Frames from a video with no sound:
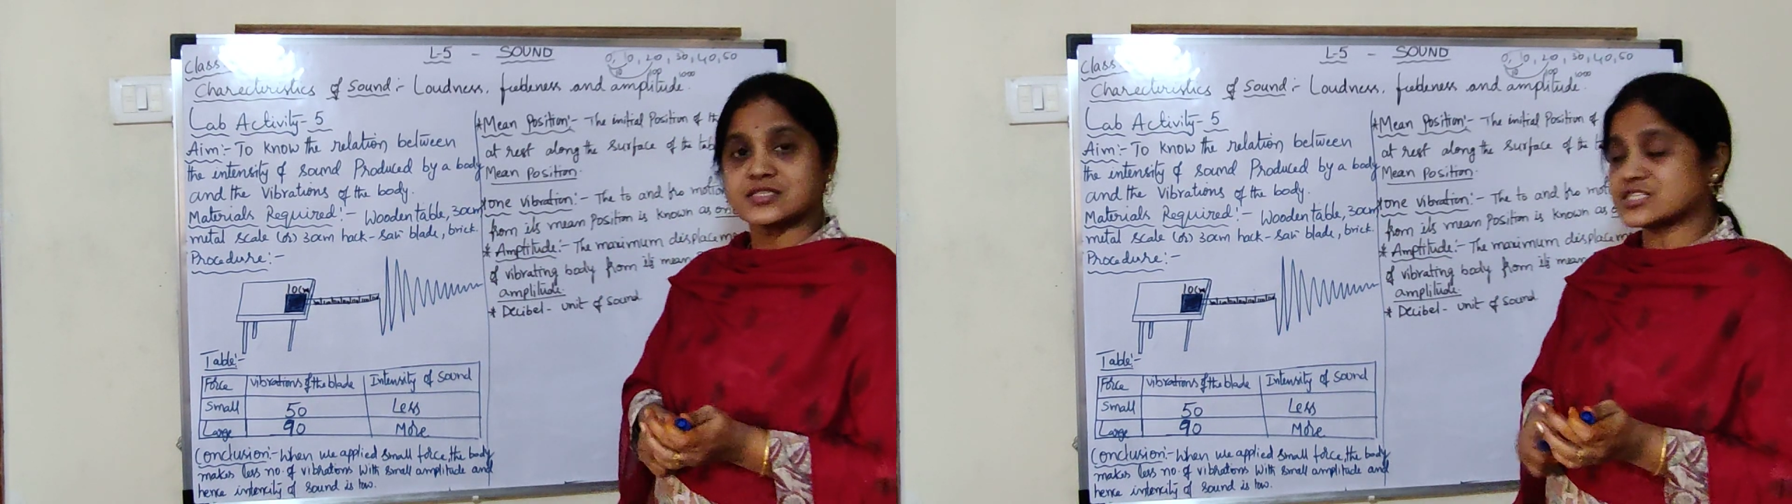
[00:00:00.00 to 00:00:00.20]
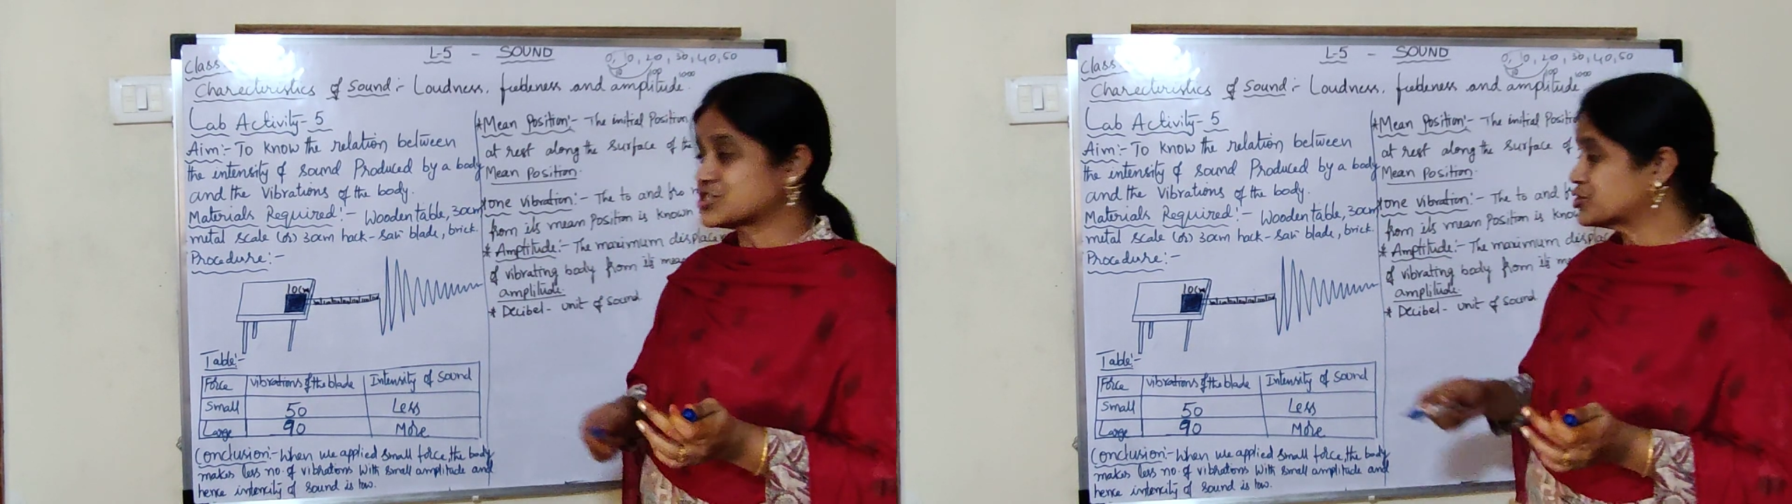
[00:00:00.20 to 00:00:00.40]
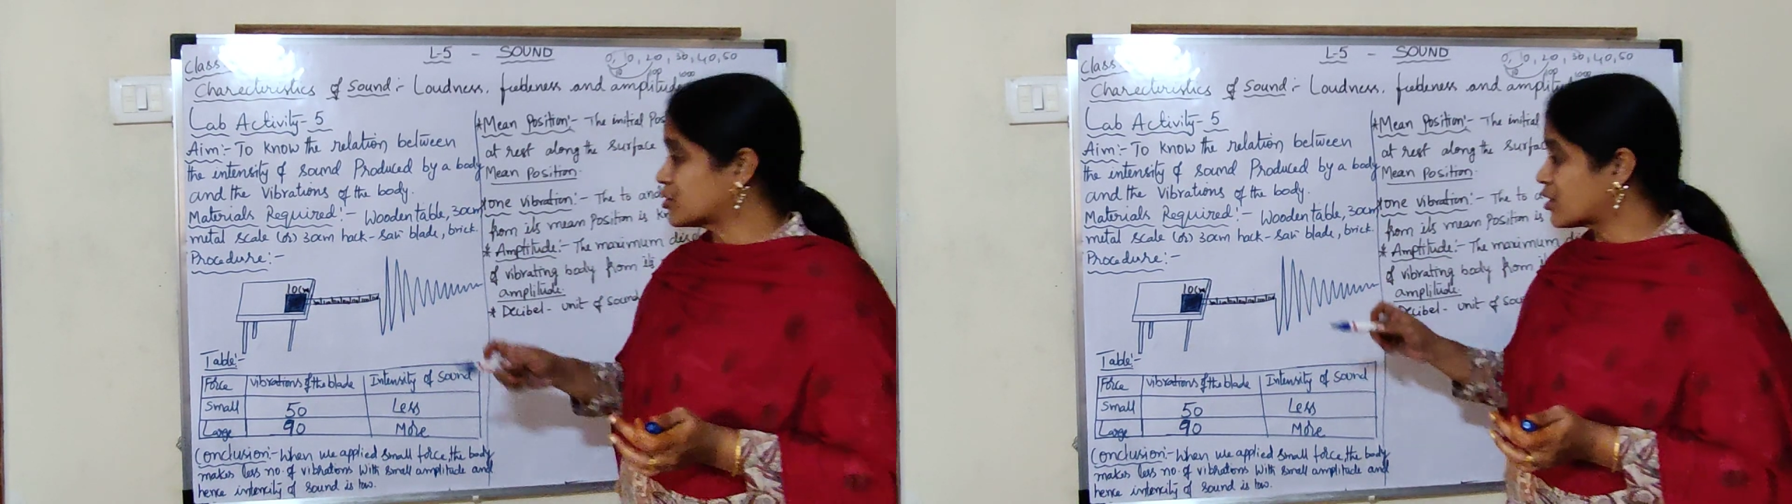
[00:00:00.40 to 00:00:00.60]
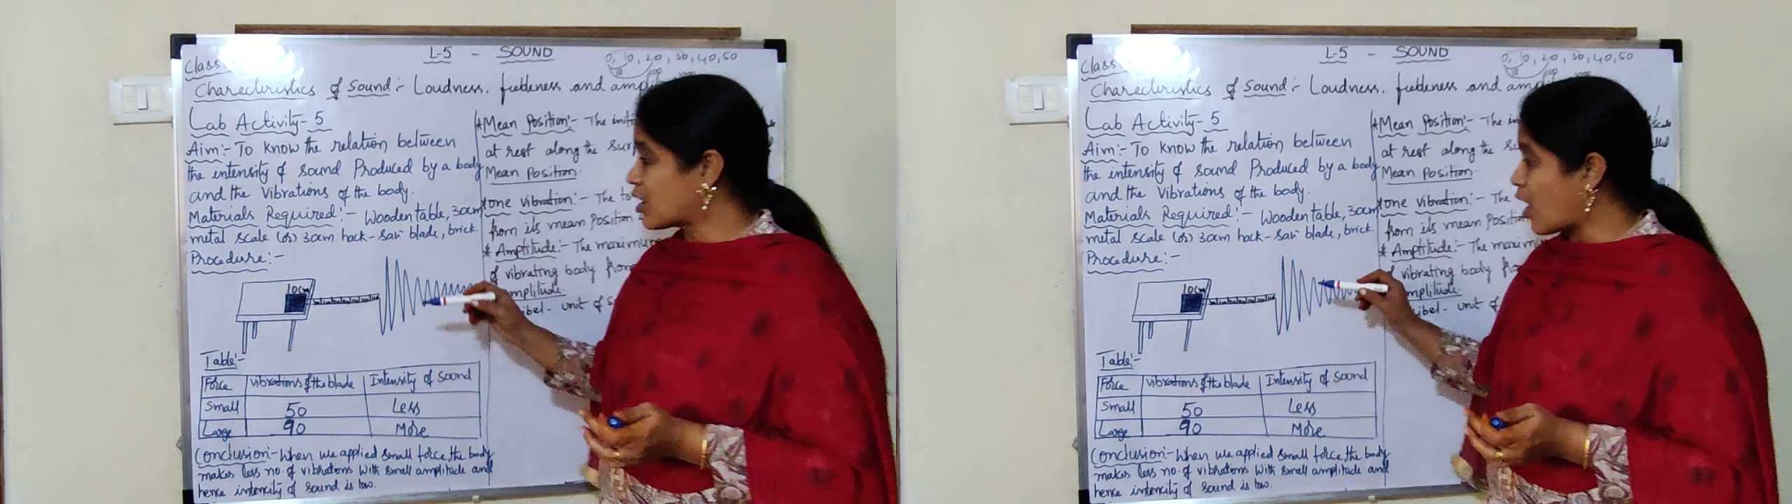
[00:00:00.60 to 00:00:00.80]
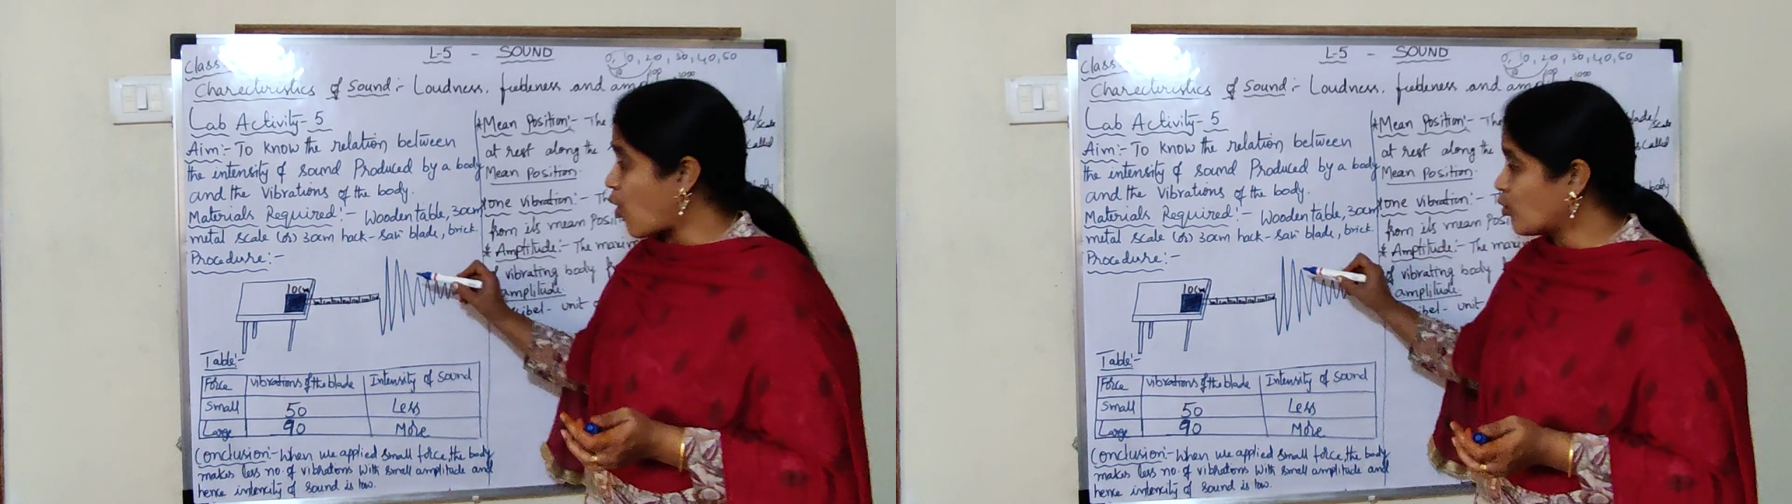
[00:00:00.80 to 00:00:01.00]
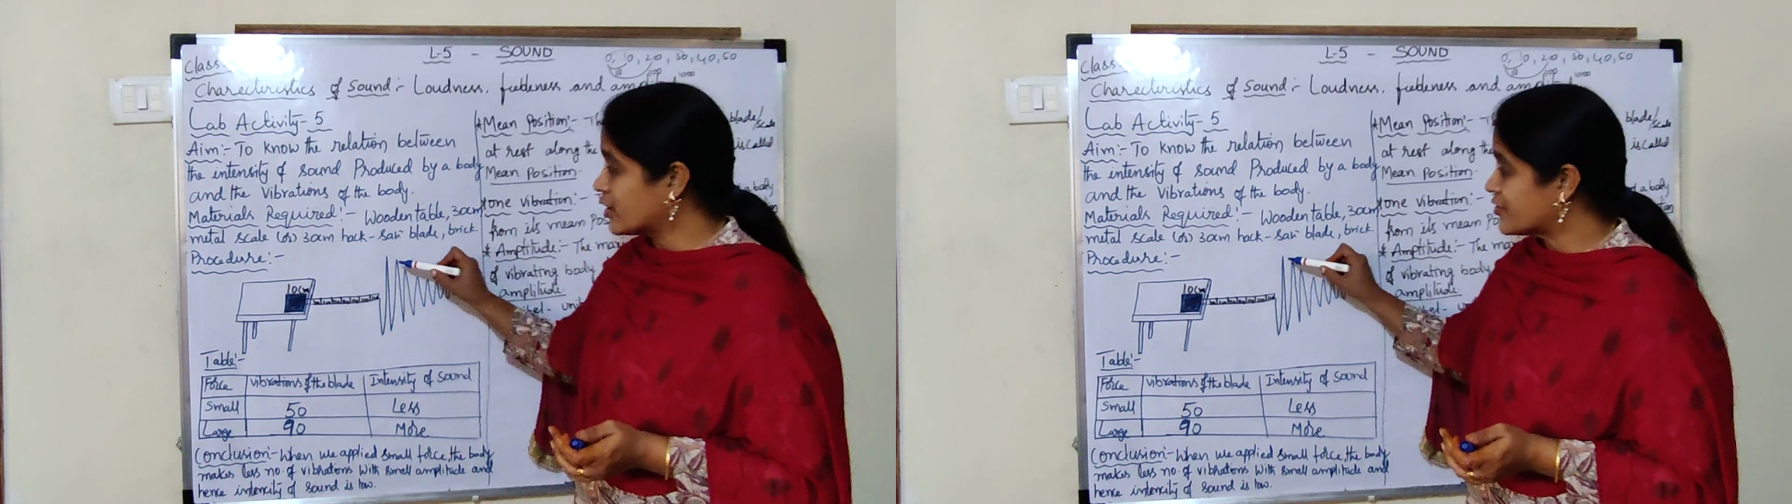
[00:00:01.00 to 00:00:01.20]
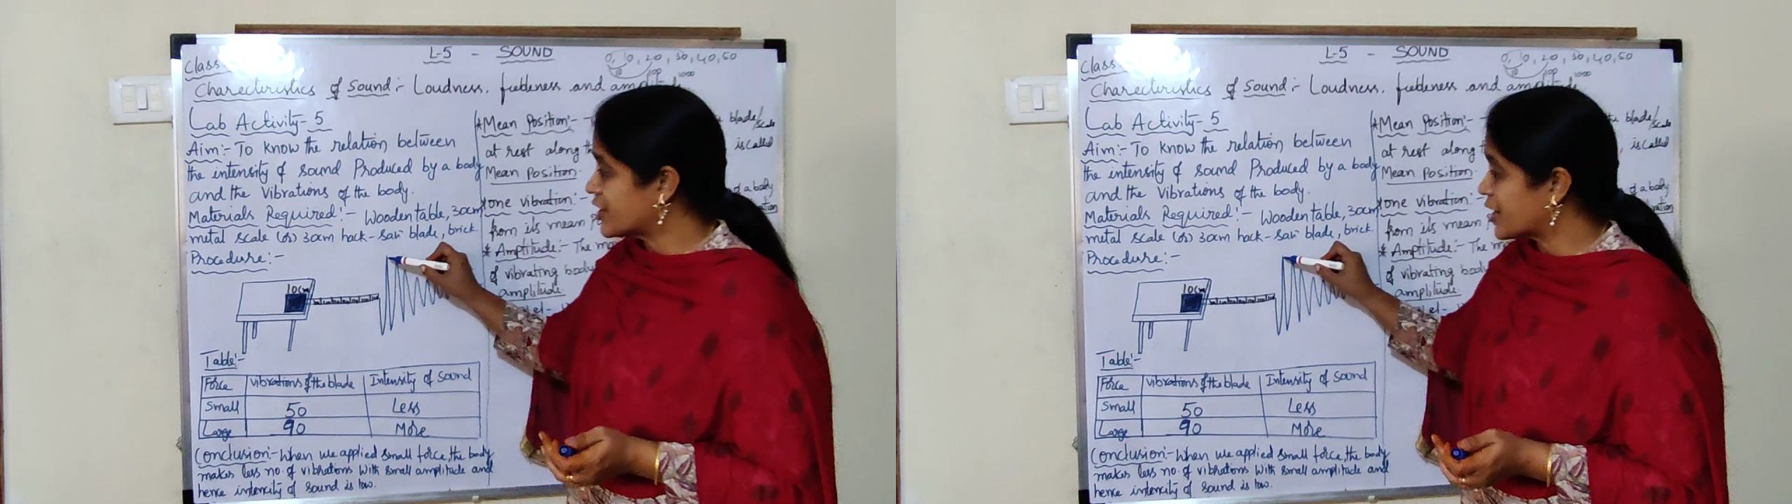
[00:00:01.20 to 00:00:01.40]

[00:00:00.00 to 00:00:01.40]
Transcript: just you count the